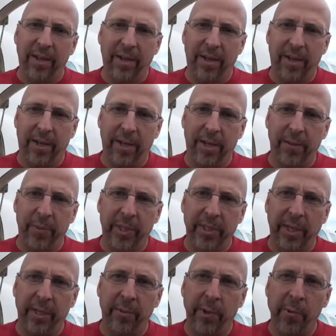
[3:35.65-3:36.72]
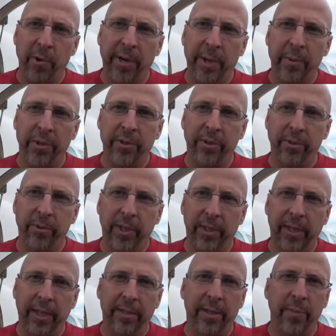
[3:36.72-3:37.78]
Uh, but then we were able to uh,
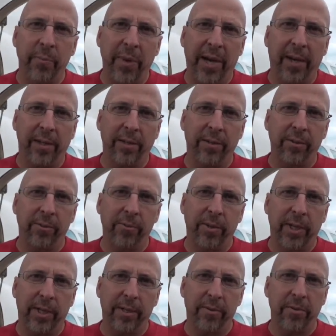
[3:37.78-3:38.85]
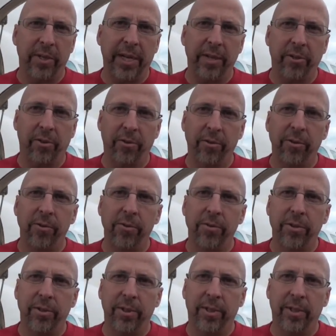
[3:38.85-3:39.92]
get them back to uh, Santa
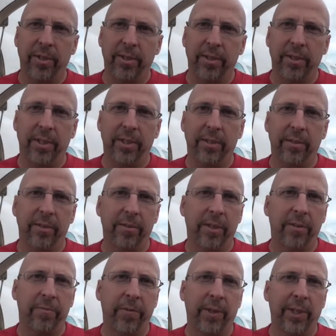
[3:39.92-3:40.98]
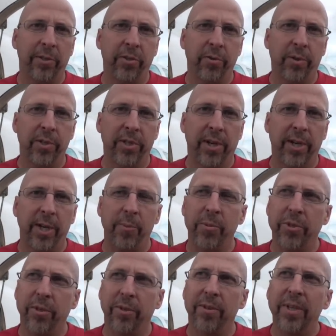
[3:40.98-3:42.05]
Cruz uh, in a fairly short time.
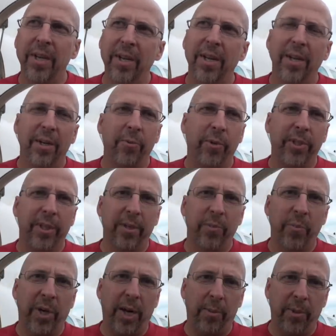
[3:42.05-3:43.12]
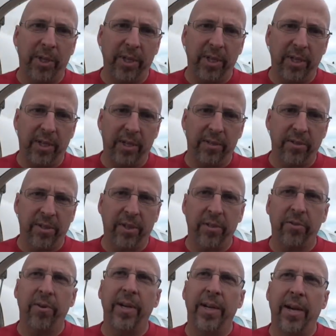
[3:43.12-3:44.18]
So within probably
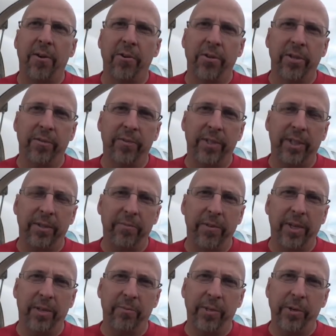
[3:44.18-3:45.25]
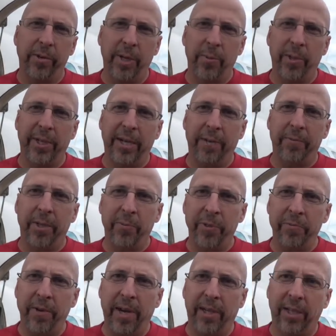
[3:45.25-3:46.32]
six or eight hours of the event, we were able to have them
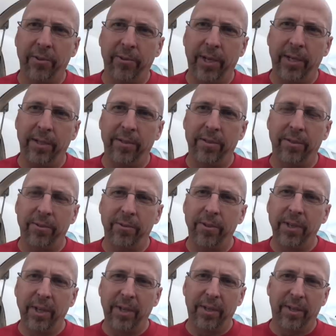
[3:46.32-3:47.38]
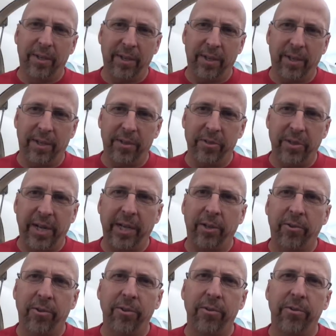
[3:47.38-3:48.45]
evacuated to Santa
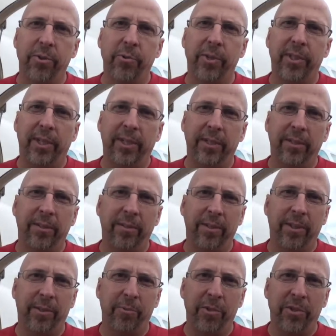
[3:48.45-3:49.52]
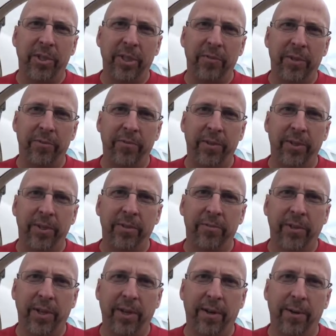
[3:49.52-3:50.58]
Cruz where they could receive
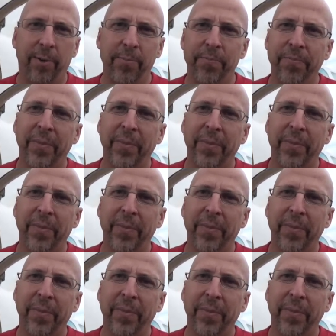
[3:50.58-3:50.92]
definitive care.